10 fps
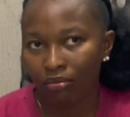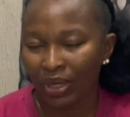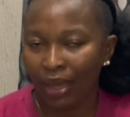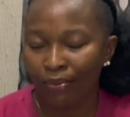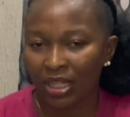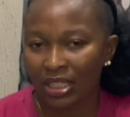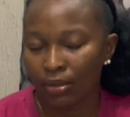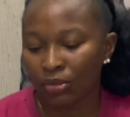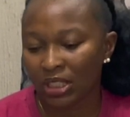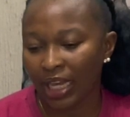What I mean,
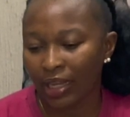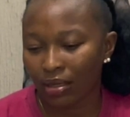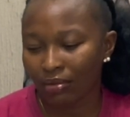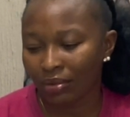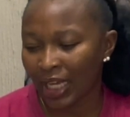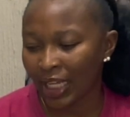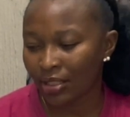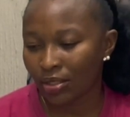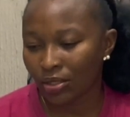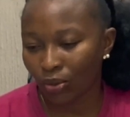it seems like
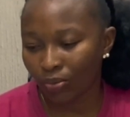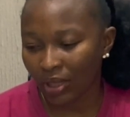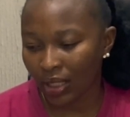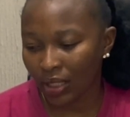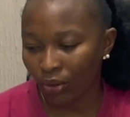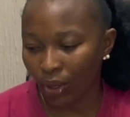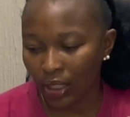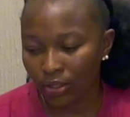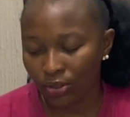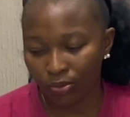getting something or
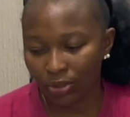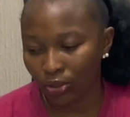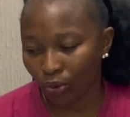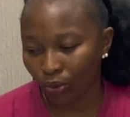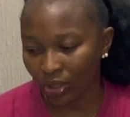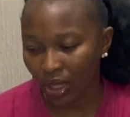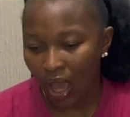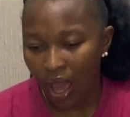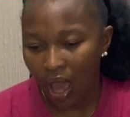getting something done,